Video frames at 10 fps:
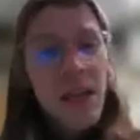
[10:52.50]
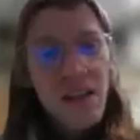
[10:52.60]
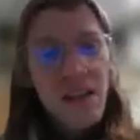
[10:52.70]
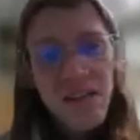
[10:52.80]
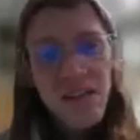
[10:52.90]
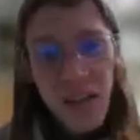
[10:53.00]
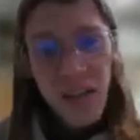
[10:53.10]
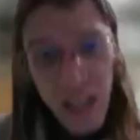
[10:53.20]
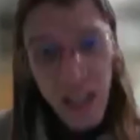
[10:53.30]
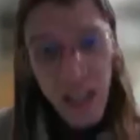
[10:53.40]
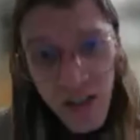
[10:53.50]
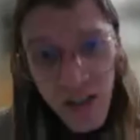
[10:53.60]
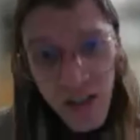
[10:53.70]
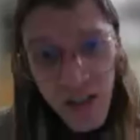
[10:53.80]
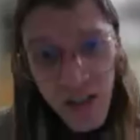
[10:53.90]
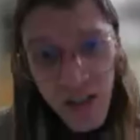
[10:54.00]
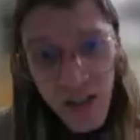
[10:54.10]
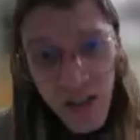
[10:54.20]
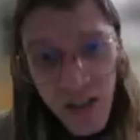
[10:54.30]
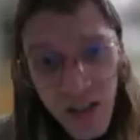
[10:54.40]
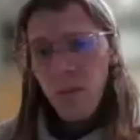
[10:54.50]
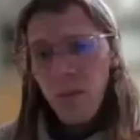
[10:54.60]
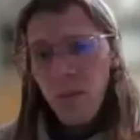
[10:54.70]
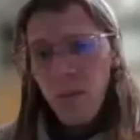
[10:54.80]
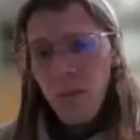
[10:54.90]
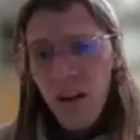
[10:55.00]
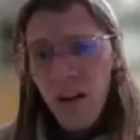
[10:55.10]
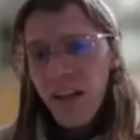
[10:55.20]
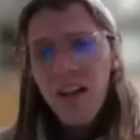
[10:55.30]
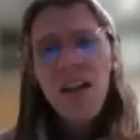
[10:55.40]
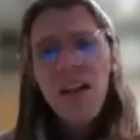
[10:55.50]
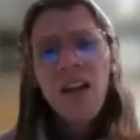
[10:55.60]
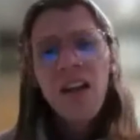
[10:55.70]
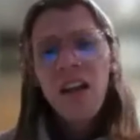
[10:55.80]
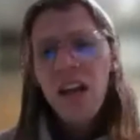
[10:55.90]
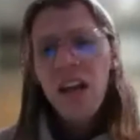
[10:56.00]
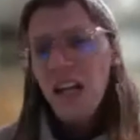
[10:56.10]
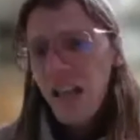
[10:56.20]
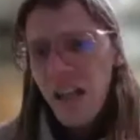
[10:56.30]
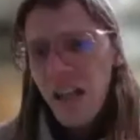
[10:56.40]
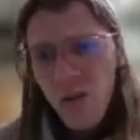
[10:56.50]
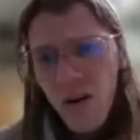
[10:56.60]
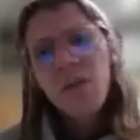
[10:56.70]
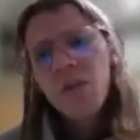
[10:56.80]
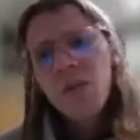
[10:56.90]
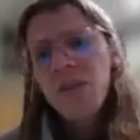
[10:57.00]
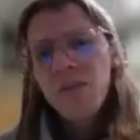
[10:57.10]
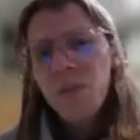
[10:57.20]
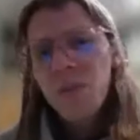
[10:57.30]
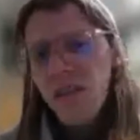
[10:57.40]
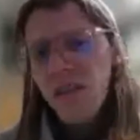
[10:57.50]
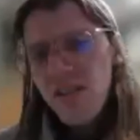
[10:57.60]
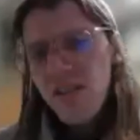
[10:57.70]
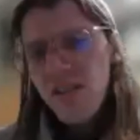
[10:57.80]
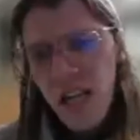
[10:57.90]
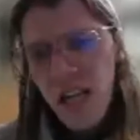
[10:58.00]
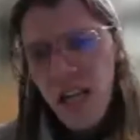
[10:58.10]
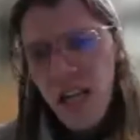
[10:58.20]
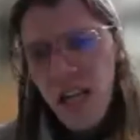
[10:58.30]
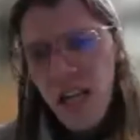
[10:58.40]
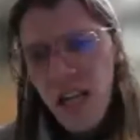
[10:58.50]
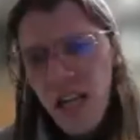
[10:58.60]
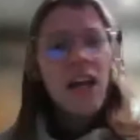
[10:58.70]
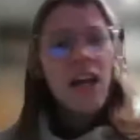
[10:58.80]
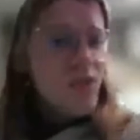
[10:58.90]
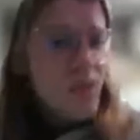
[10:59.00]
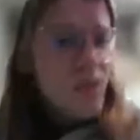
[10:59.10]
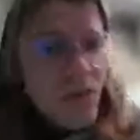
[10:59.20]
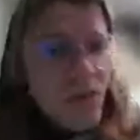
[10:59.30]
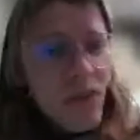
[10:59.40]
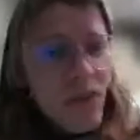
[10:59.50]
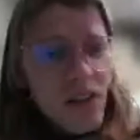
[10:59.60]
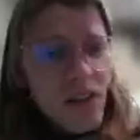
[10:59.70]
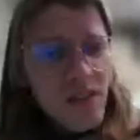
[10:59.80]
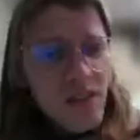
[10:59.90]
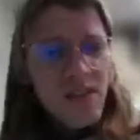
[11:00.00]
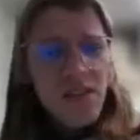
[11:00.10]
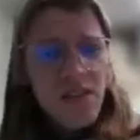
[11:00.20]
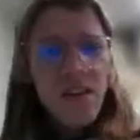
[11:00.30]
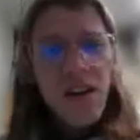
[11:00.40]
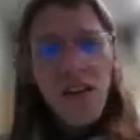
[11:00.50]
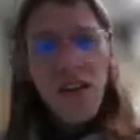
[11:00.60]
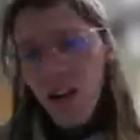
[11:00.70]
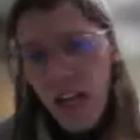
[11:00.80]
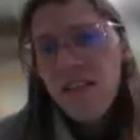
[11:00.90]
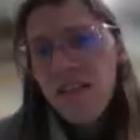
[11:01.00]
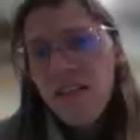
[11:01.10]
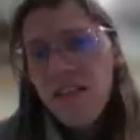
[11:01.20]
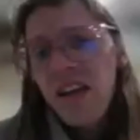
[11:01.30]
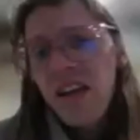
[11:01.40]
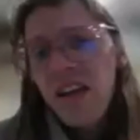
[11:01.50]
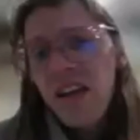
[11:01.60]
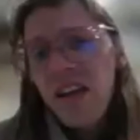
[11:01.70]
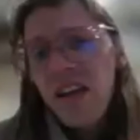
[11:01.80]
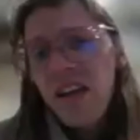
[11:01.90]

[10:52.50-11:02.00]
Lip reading: The League makes the connection between the suffering, poverty, and inequality that people experience today and the social movements of our class and that